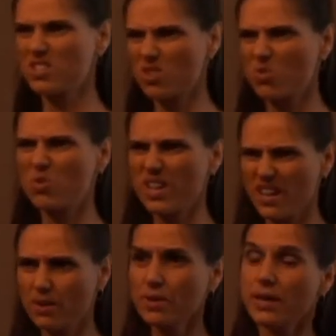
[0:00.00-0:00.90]
so
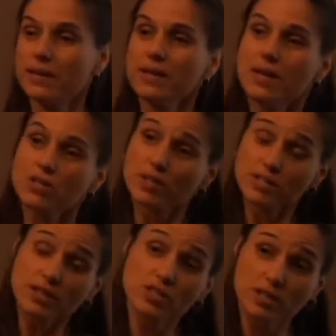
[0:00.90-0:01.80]
yeah, okay. So that's
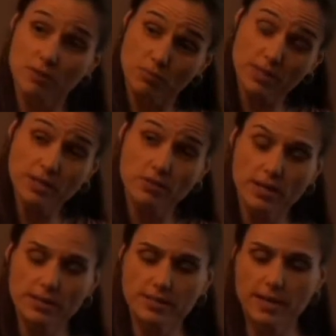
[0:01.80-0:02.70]
actually a really
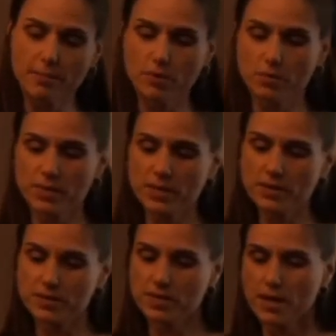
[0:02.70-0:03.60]
great example
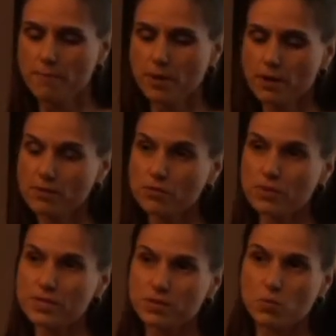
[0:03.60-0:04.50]
because part of the
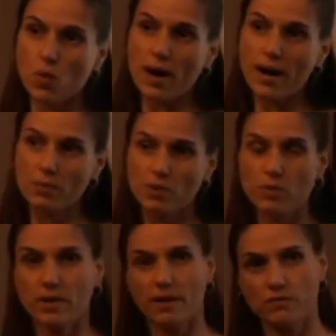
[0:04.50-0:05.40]
reason why we
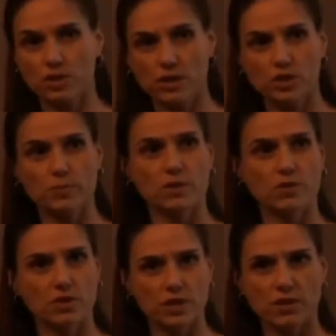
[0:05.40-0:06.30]
will have judgment or
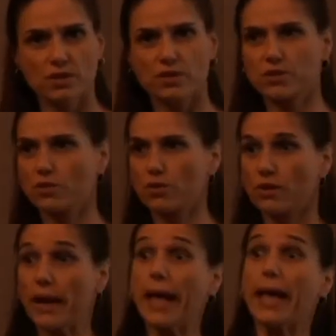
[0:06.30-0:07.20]
guilt
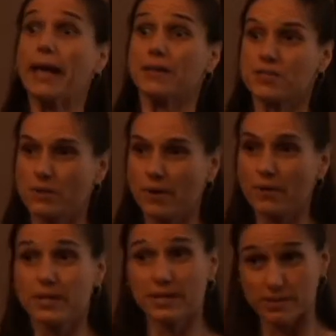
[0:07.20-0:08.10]
or angst
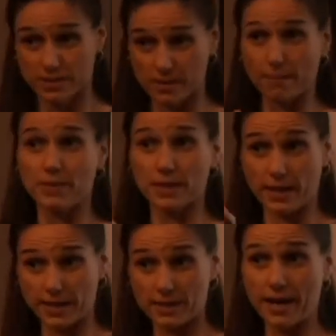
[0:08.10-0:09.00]
about eating something
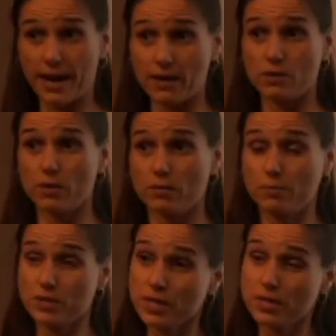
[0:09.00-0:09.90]
like that,
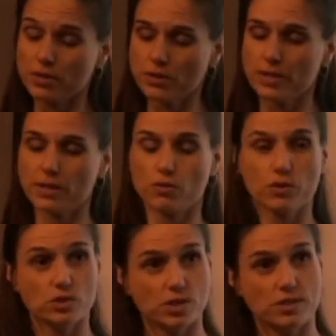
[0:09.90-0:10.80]
particularly a
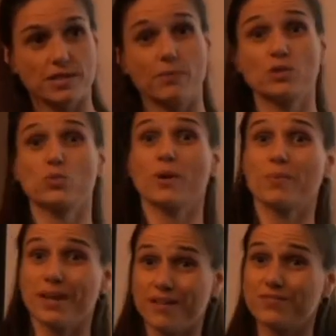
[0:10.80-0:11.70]
grilled cheese sandwich when
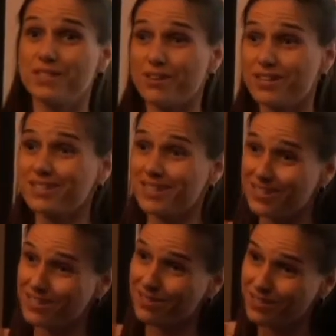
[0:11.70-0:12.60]
we have dairy
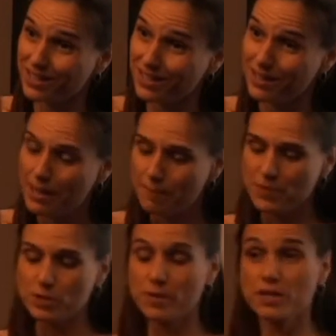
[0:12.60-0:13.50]
sensitivity,
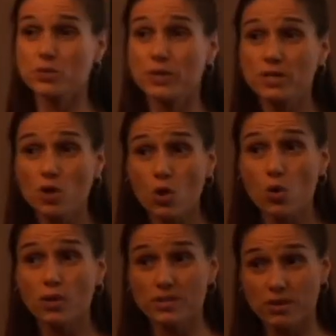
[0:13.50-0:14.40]
is because we
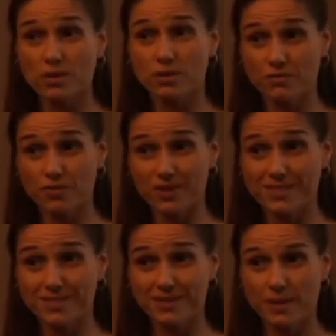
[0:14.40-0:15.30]
know it's not good for
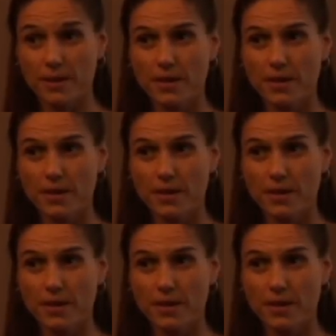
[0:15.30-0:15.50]
us.